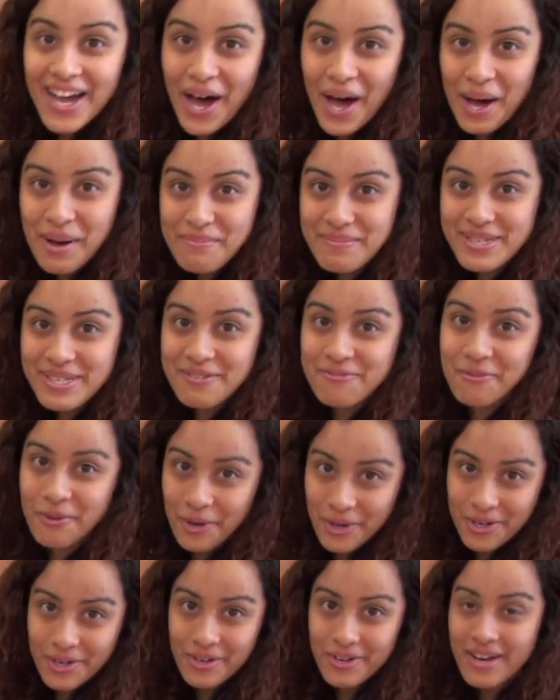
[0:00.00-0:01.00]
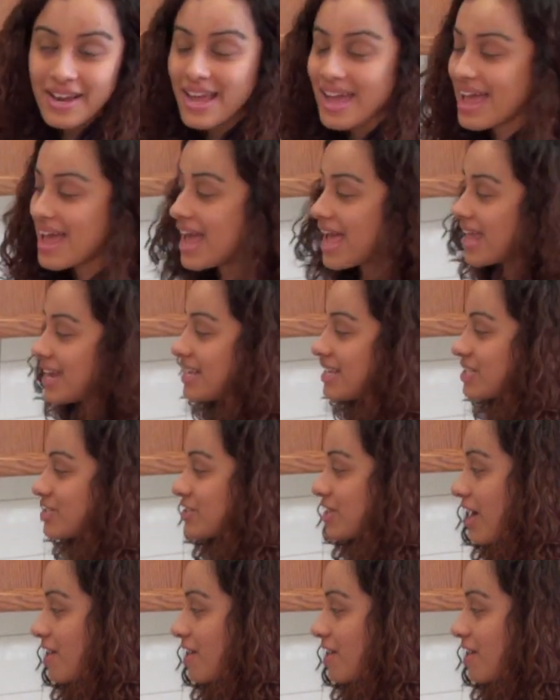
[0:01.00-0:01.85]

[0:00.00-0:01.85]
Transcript: cups of water. And